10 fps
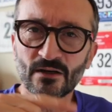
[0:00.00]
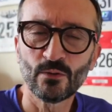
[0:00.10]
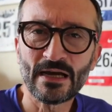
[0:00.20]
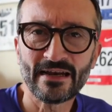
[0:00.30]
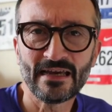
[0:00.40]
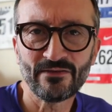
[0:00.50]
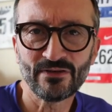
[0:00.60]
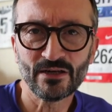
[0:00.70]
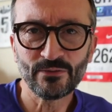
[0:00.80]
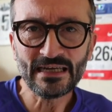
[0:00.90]

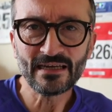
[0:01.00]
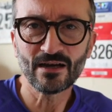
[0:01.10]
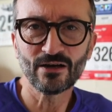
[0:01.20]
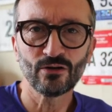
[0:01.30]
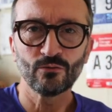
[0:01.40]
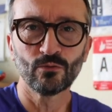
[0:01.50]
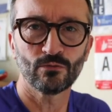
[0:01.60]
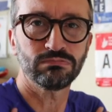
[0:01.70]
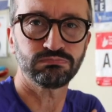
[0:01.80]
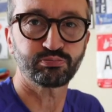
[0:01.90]
wherever we go.
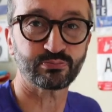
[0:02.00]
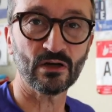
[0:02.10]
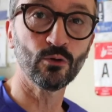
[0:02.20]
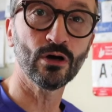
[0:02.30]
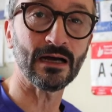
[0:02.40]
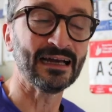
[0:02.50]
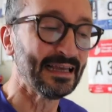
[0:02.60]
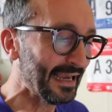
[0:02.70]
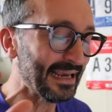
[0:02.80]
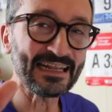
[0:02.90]

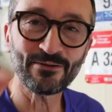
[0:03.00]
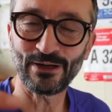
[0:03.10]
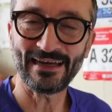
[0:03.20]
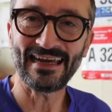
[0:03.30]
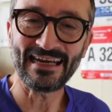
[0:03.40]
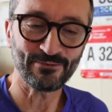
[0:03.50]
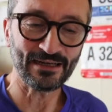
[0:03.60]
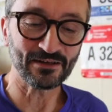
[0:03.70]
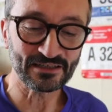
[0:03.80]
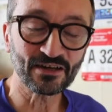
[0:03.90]
Anyway,
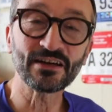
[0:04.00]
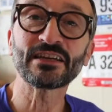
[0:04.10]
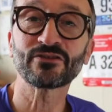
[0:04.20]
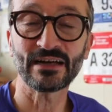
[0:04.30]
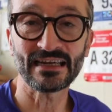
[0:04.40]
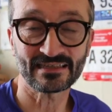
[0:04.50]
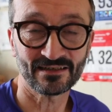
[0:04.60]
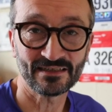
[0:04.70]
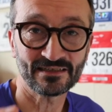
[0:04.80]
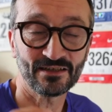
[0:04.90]
I digress.
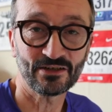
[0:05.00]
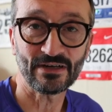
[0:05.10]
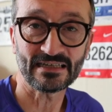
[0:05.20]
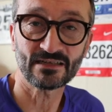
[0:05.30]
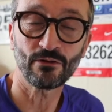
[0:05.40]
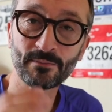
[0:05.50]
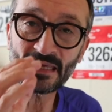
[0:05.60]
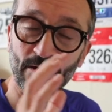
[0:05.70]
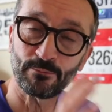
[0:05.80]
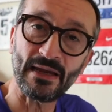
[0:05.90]
So I'm
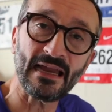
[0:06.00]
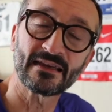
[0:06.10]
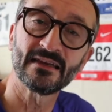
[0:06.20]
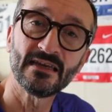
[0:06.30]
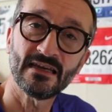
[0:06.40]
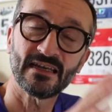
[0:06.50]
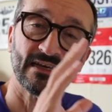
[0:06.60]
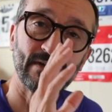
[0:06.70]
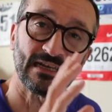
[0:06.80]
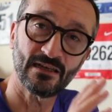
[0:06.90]
now back, and
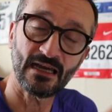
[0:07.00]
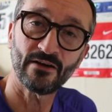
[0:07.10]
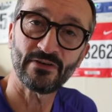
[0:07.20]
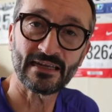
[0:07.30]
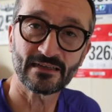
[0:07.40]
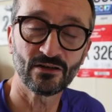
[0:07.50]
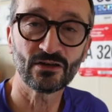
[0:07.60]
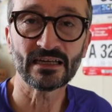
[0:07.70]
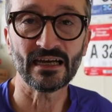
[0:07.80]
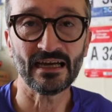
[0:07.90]
I've had a
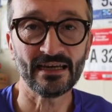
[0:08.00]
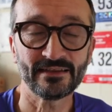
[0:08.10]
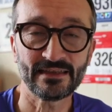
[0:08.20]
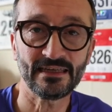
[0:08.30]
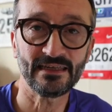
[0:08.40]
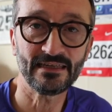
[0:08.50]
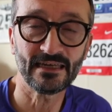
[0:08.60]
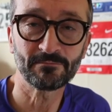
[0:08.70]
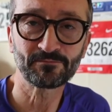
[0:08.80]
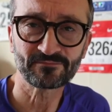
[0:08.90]
look at
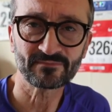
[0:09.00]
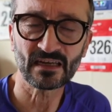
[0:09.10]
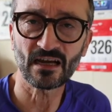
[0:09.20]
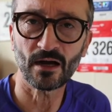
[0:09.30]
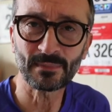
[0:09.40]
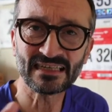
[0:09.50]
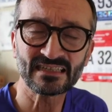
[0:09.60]
the Garmin